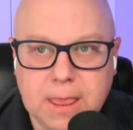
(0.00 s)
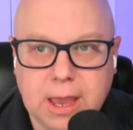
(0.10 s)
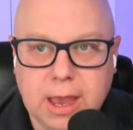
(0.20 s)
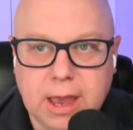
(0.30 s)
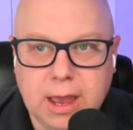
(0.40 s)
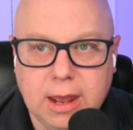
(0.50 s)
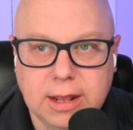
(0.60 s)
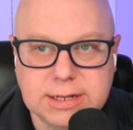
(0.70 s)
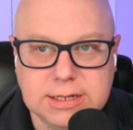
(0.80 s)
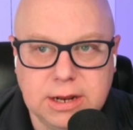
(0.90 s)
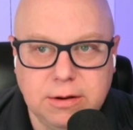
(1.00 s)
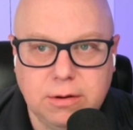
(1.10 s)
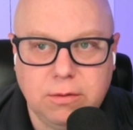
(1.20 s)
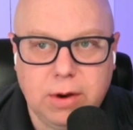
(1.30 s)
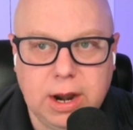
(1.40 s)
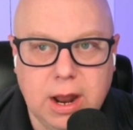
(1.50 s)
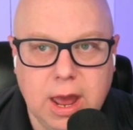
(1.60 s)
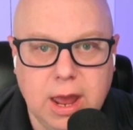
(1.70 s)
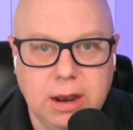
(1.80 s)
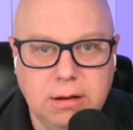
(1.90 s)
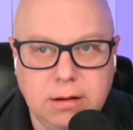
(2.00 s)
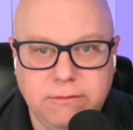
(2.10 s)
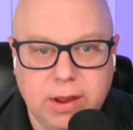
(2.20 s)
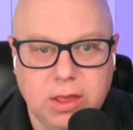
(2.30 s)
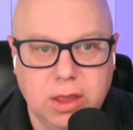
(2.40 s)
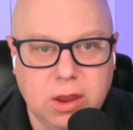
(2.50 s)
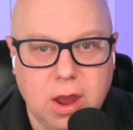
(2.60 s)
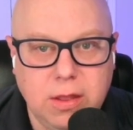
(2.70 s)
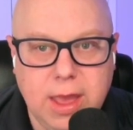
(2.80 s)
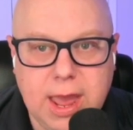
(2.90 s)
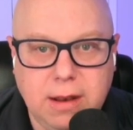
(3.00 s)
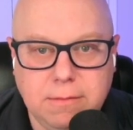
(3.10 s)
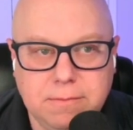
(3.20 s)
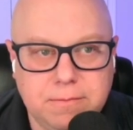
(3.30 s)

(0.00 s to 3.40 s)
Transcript: Let's see. Radon, if I click on that,